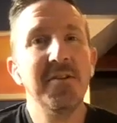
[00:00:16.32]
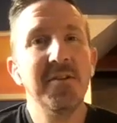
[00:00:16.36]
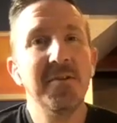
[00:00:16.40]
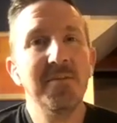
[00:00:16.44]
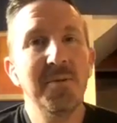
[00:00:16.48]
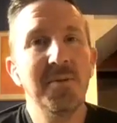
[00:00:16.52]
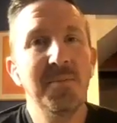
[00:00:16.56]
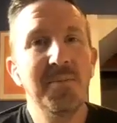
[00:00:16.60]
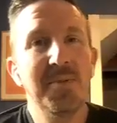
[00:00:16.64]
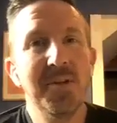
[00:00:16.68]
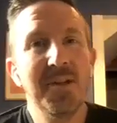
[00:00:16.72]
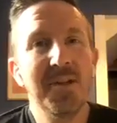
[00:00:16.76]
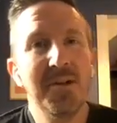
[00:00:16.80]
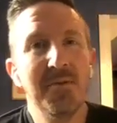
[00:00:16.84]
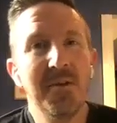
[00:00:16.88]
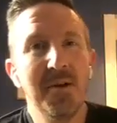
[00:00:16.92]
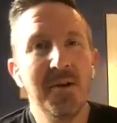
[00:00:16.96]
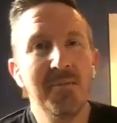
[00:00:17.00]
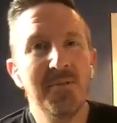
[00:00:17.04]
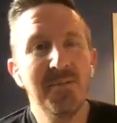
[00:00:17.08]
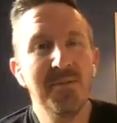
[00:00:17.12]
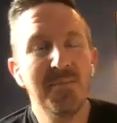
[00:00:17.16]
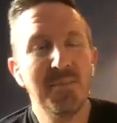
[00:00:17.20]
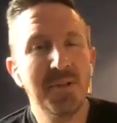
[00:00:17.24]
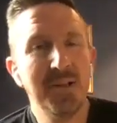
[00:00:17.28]
So we'll play
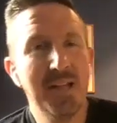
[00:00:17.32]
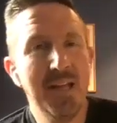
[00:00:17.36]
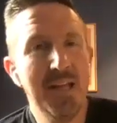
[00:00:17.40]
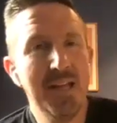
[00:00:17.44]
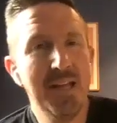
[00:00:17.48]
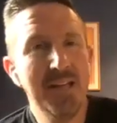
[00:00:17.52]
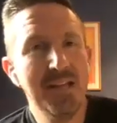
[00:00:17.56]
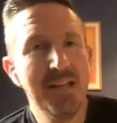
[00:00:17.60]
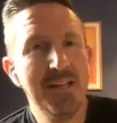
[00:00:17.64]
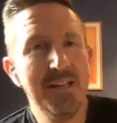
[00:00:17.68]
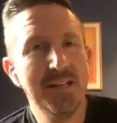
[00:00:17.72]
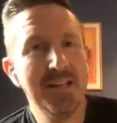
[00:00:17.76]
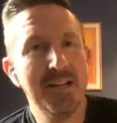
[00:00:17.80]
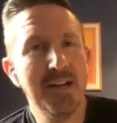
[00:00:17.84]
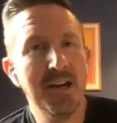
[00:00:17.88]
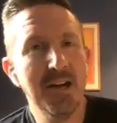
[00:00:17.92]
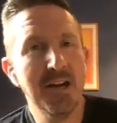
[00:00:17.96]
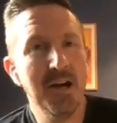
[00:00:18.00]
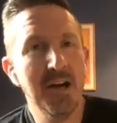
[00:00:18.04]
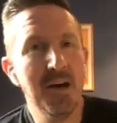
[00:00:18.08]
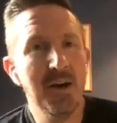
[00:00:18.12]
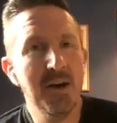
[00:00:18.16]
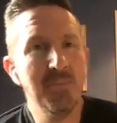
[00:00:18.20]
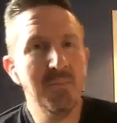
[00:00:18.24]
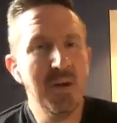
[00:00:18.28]
around with plank.
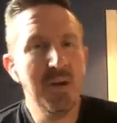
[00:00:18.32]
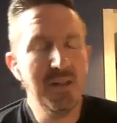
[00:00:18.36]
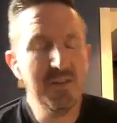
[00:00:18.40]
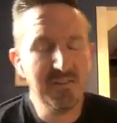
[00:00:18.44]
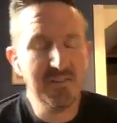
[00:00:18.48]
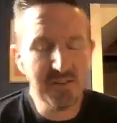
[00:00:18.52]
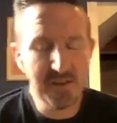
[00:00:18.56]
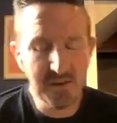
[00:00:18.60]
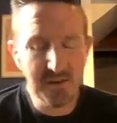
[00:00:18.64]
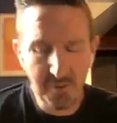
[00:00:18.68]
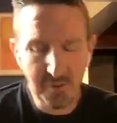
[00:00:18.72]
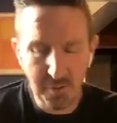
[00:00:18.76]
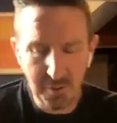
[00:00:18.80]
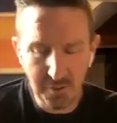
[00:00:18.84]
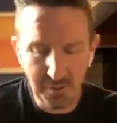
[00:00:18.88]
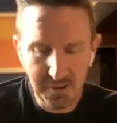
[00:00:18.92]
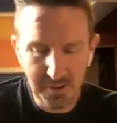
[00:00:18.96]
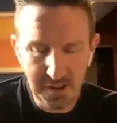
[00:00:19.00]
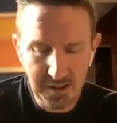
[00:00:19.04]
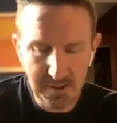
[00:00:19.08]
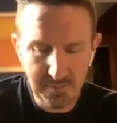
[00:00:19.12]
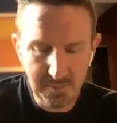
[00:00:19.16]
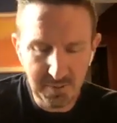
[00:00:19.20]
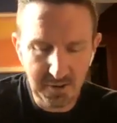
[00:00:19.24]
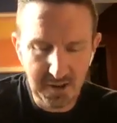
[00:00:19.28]
Instead of
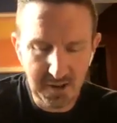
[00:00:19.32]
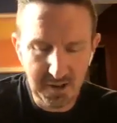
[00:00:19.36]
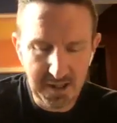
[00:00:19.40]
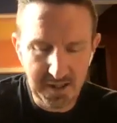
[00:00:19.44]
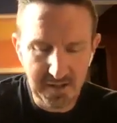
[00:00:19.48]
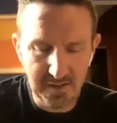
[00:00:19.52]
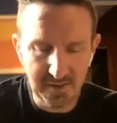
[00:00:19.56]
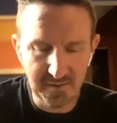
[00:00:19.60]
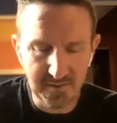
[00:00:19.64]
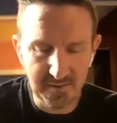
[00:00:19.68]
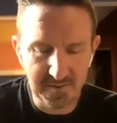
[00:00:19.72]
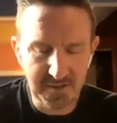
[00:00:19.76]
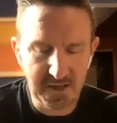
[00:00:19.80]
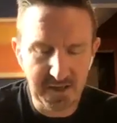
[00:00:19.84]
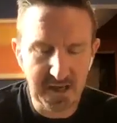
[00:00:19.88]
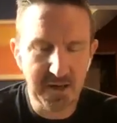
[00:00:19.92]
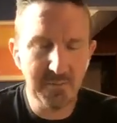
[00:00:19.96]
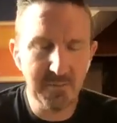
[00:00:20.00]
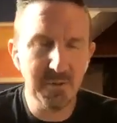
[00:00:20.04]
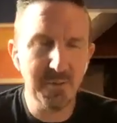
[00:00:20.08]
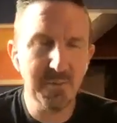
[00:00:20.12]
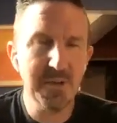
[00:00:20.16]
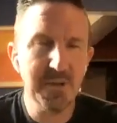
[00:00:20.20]
holding plank this time,